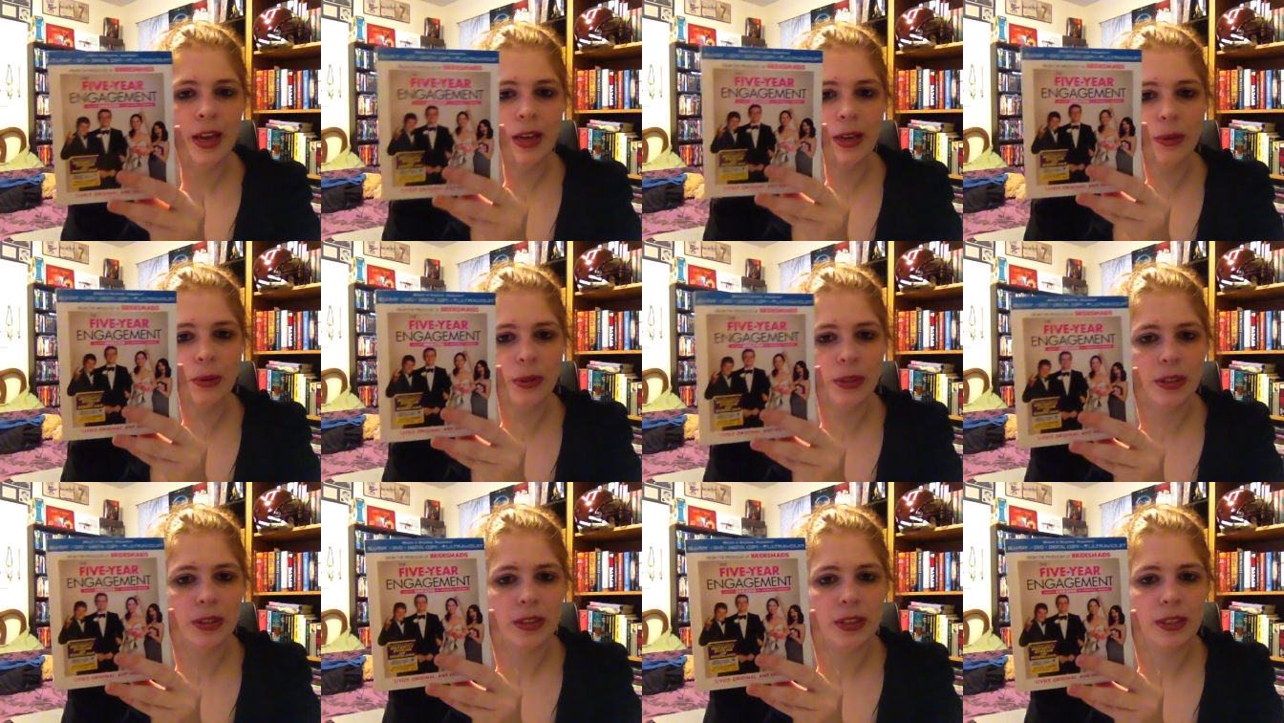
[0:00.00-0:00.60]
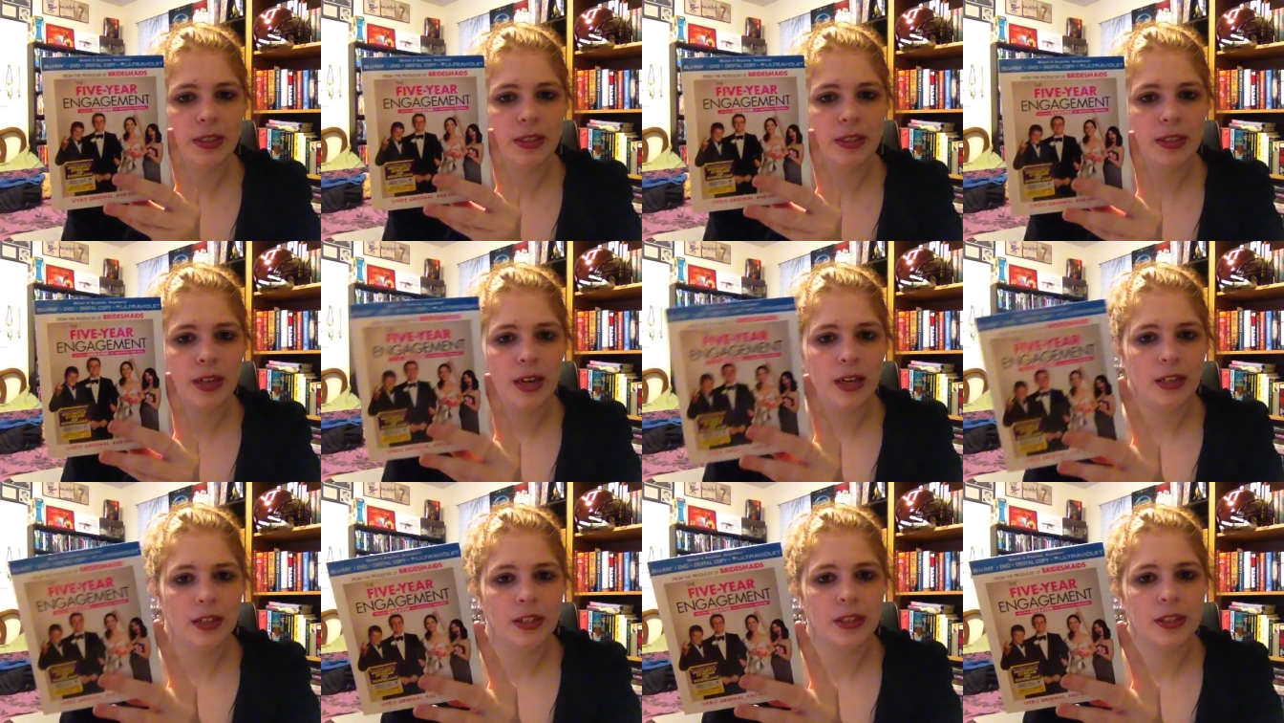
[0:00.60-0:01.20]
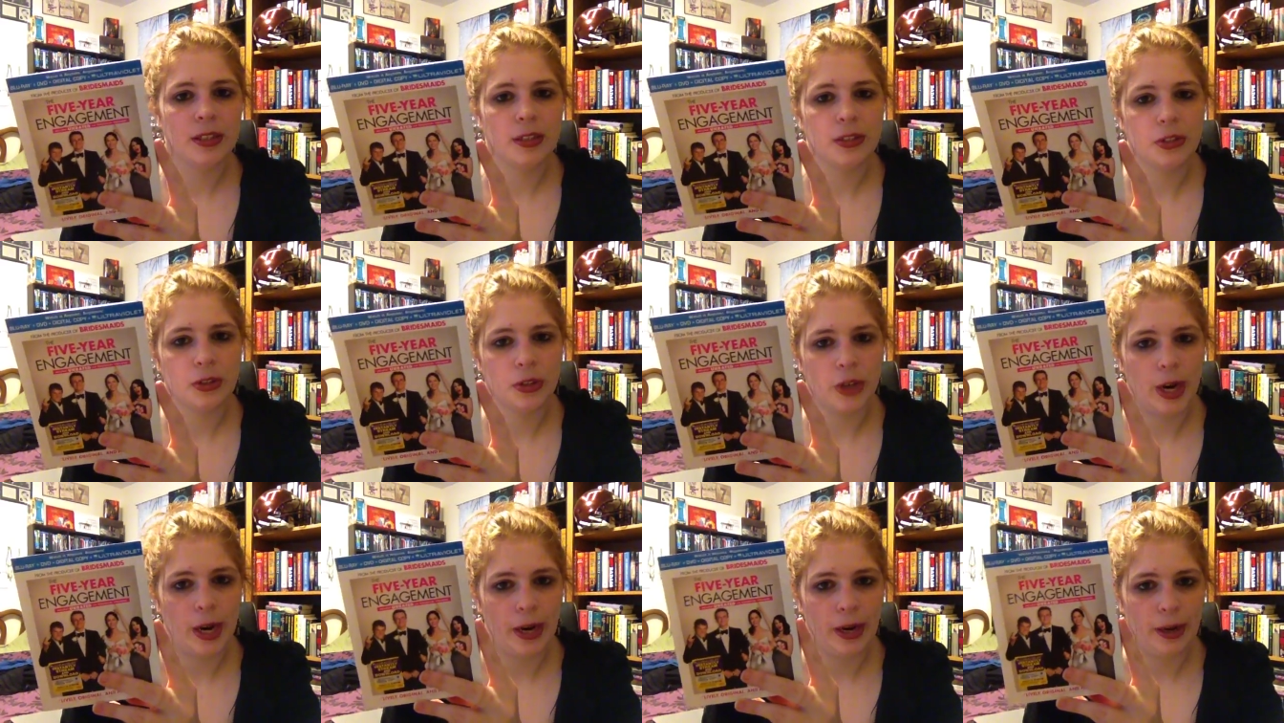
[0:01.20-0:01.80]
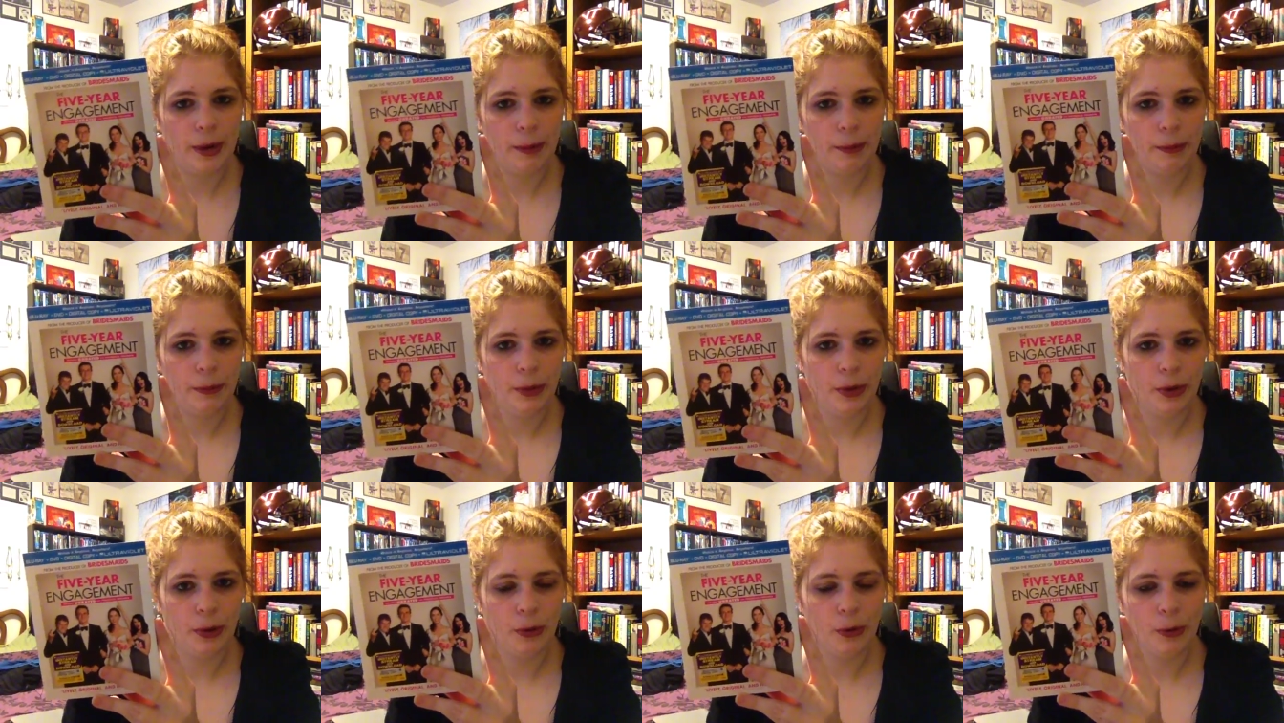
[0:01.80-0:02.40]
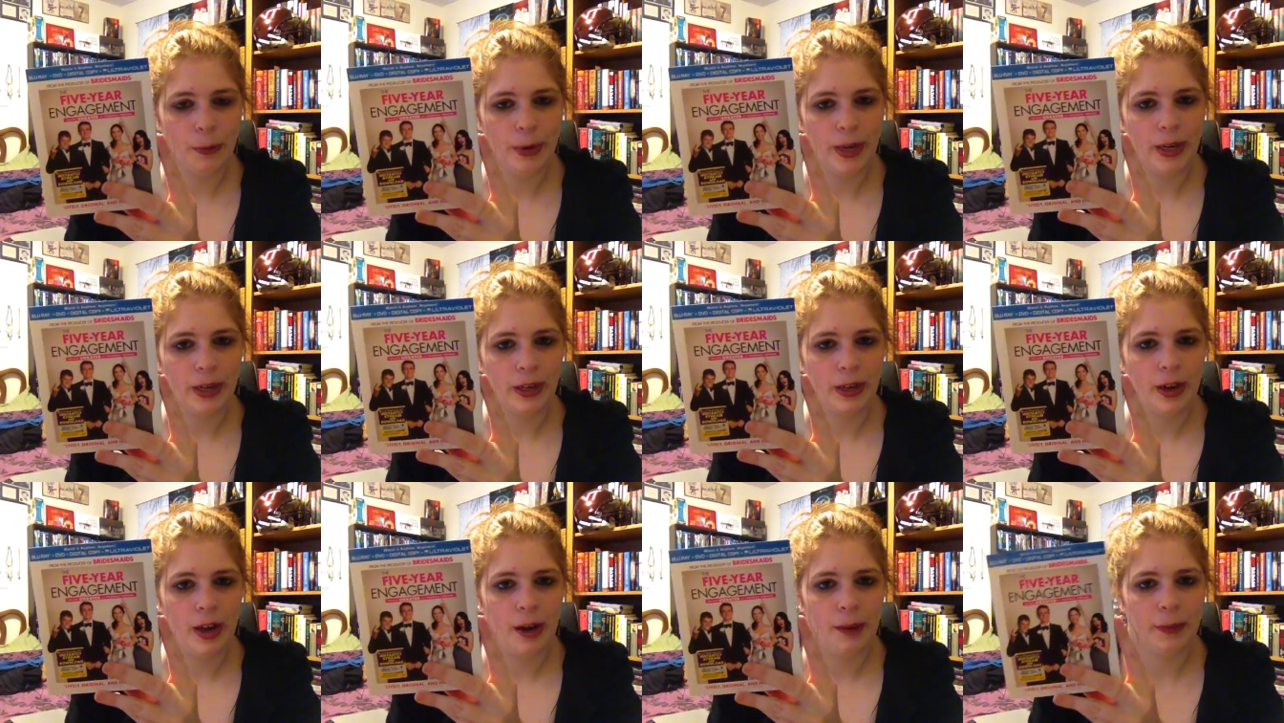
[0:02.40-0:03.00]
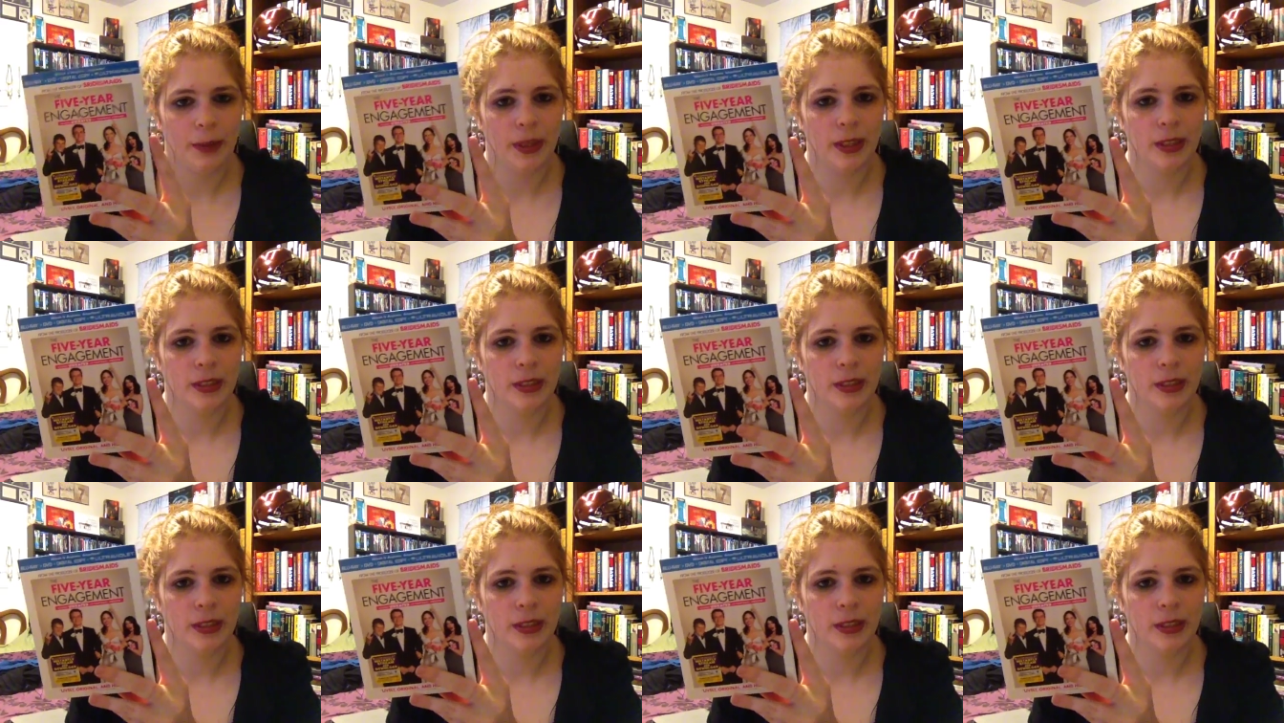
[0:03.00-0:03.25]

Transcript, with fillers: It was, it's not just a straight up, you know, romantic comedy.